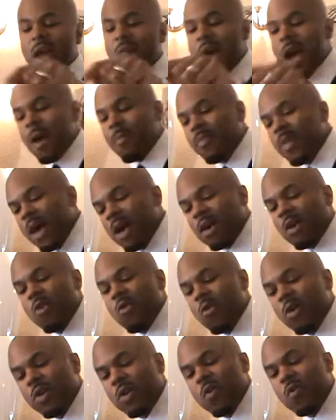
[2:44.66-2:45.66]
I'm not
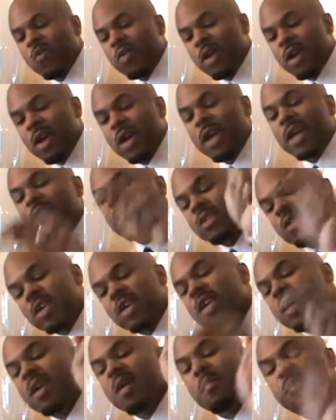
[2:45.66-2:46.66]
going over there until
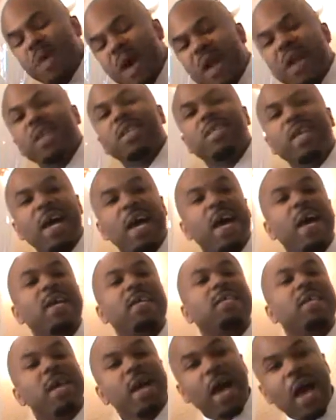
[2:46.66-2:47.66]
he
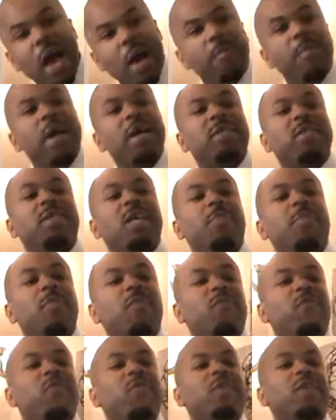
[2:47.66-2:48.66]
apologizes. I'm not
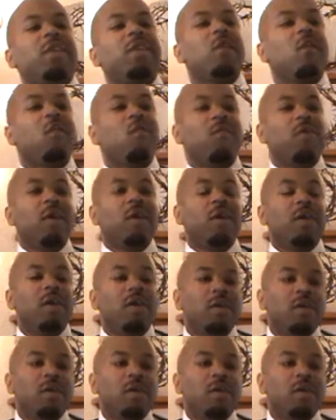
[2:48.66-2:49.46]
stepping footed over there.